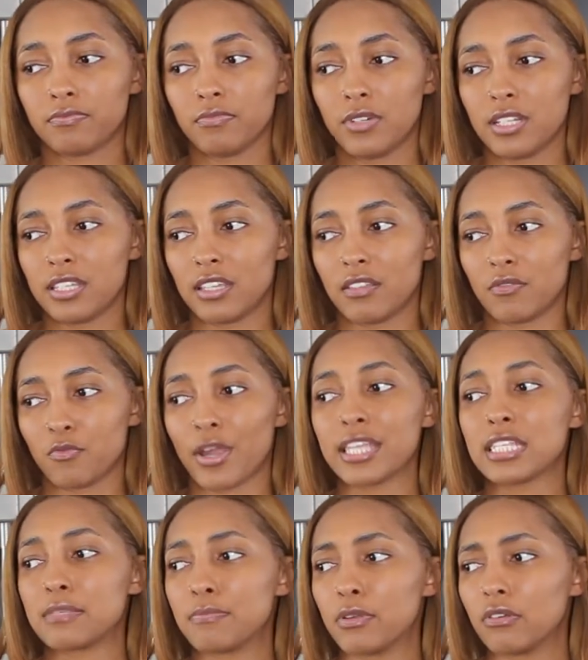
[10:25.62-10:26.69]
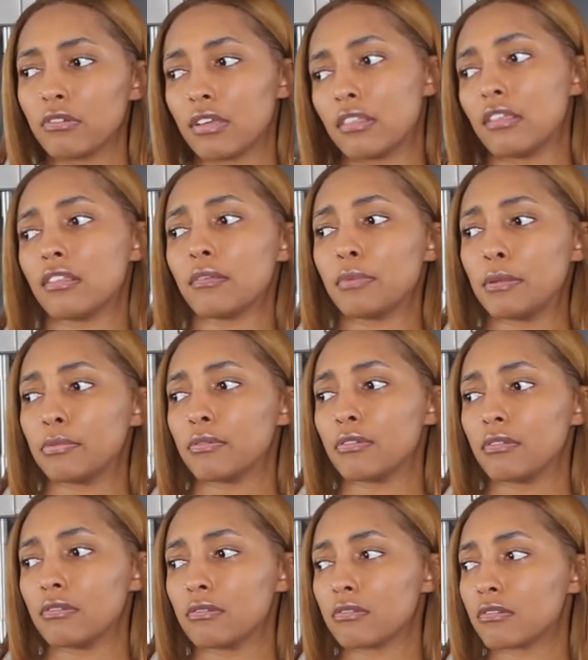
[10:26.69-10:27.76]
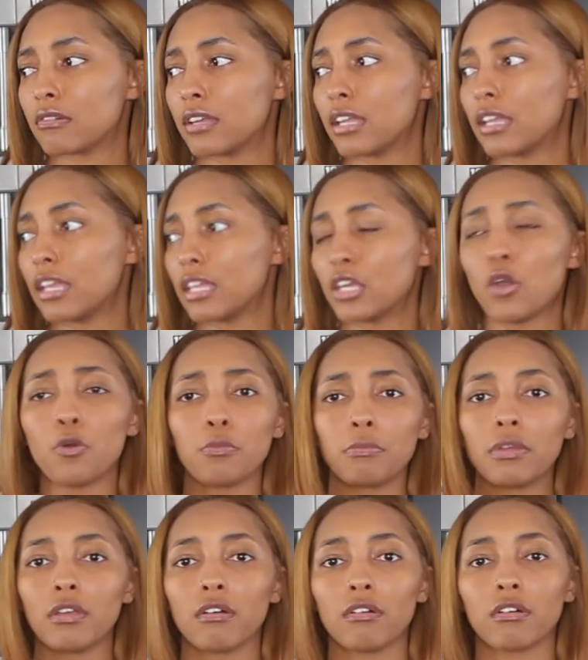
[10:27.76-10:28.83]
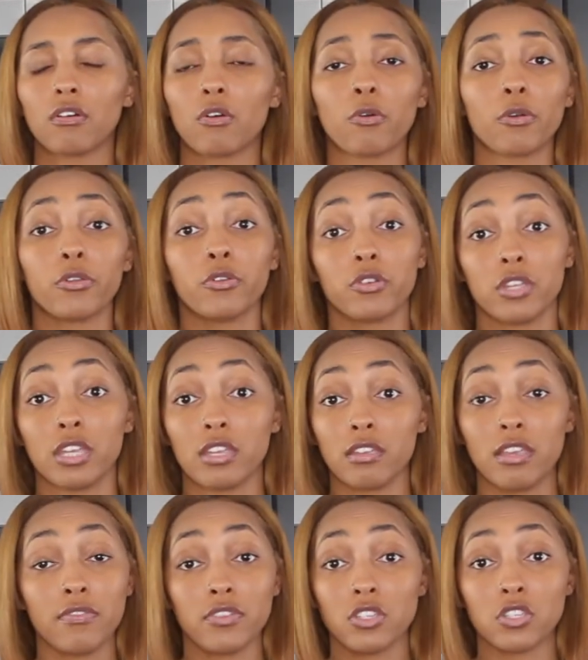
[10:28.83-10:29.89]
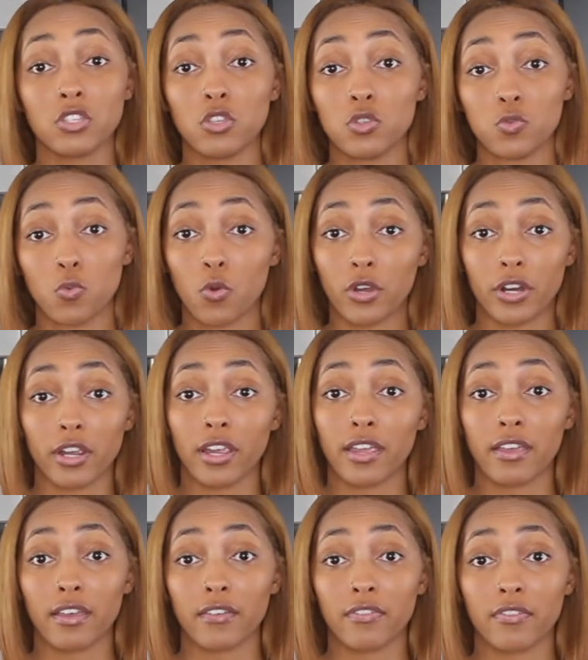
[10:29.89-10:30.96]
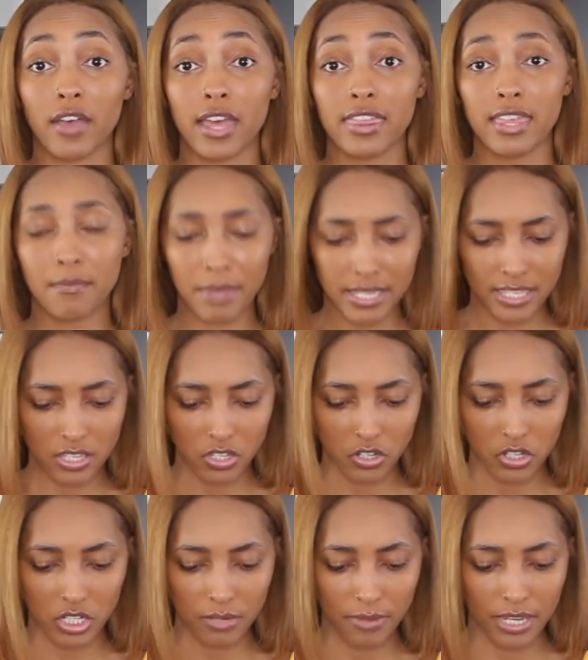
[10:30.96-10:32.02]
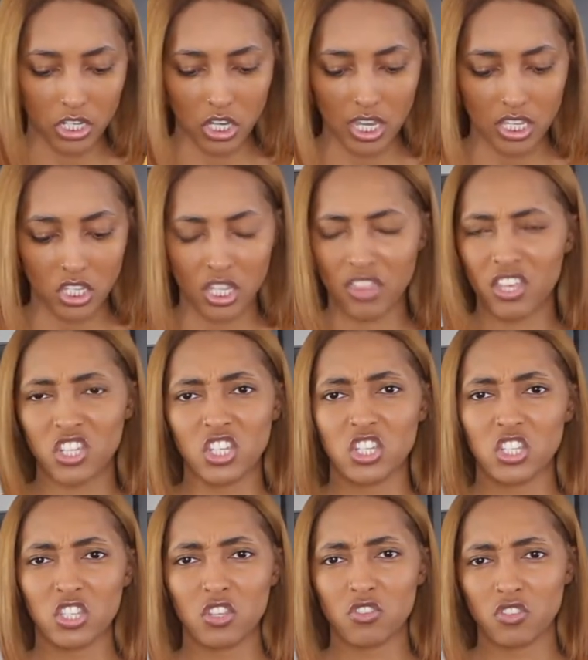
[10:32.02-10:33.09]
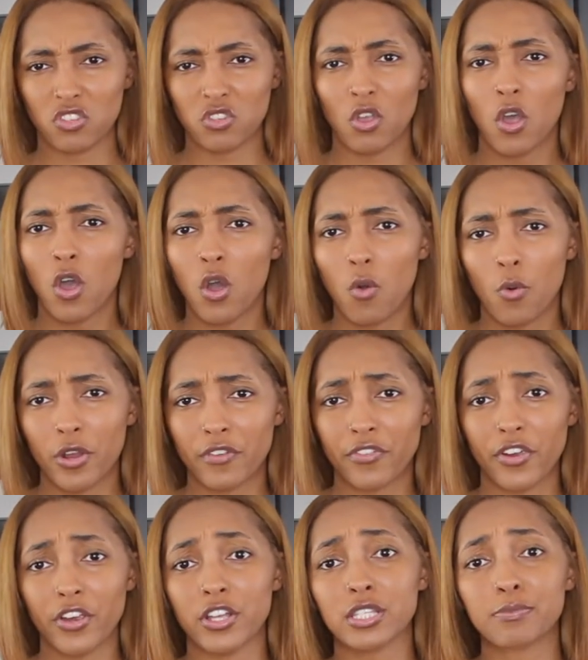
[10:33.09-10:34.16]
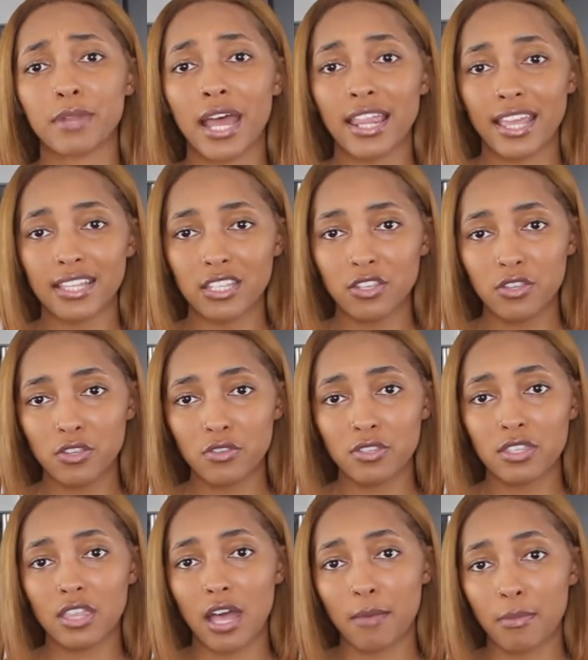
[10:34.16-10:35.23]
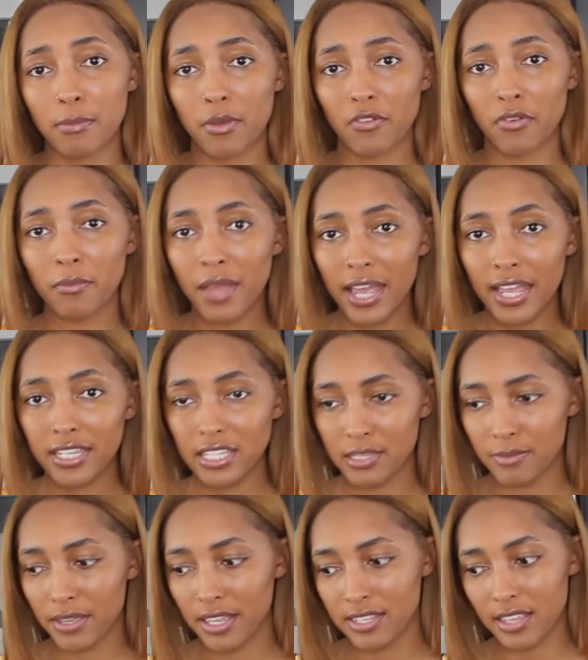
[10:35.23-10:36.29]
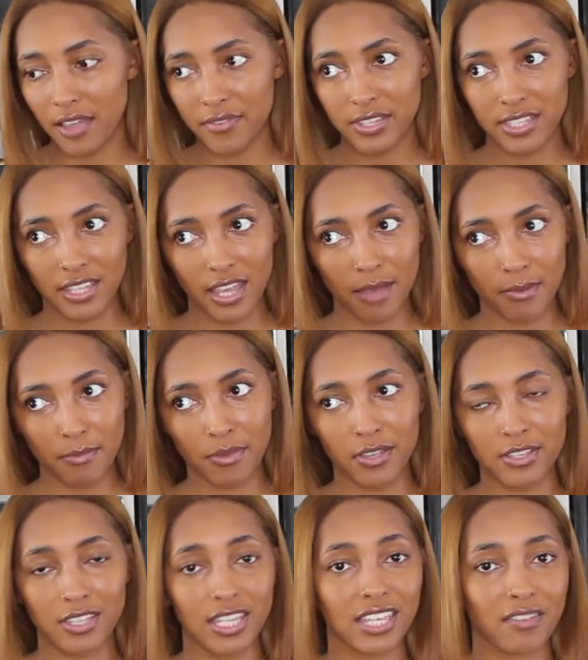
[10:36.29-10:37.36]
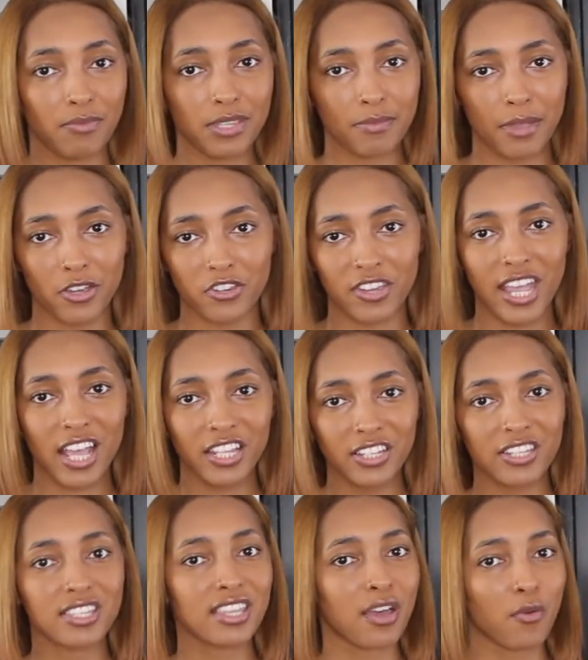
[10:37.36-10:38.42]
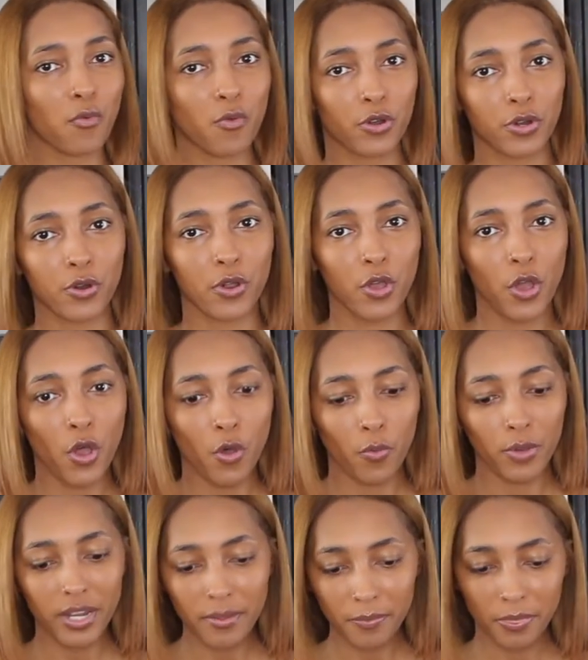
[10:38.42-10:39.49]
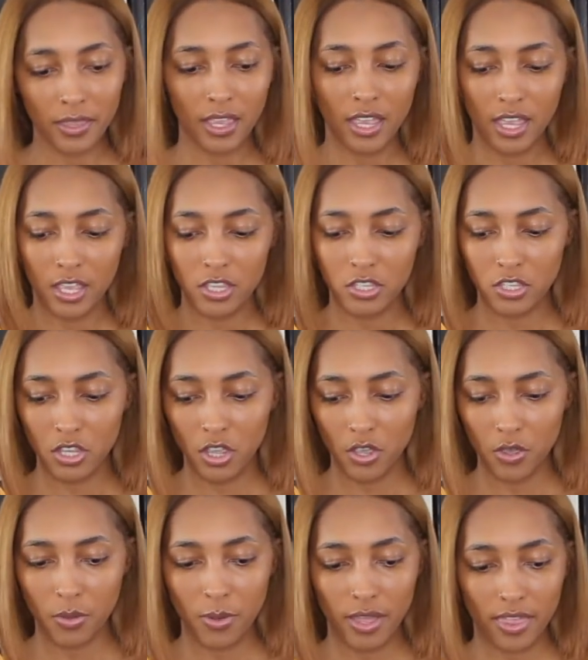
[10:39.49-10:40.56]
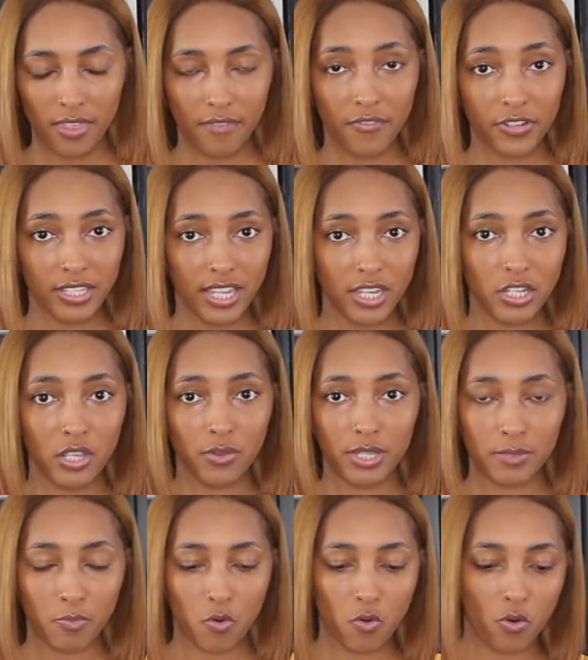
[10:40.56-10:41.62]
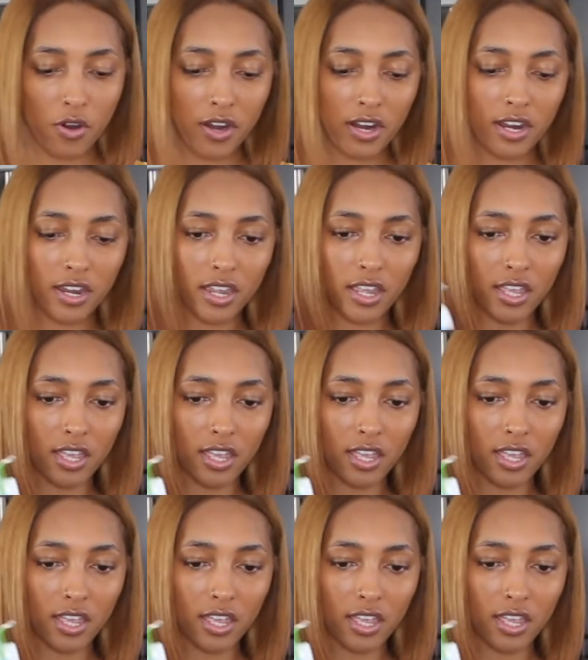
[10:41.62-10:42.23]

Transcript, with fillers: what is it, rice milk, I think that people drink, and goat milk, or you could even just use water. If I think my sister, she makes shakes, and I think she just uses water for hers. But I like to use the almond milk for mine, just because obviously almond milk is gonna give me some extra calories that water wouldn't. So first thing I do is pour